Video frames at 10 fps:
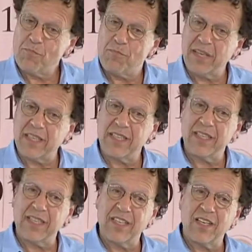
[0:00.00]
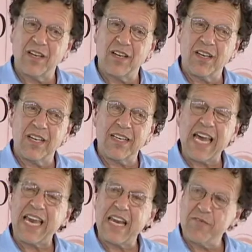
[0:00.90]
but
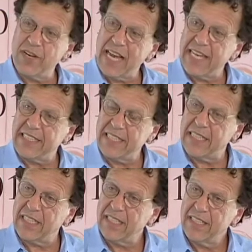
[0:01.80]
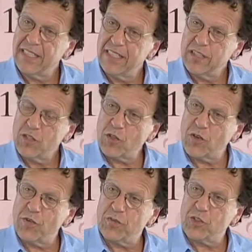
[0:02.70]
not every idea sort
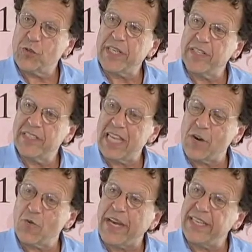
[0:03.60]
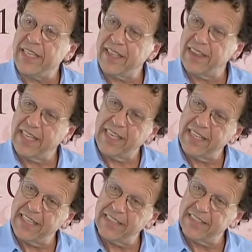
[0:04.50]
of triggers that writing thing
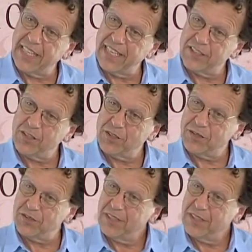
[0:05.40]
inside you.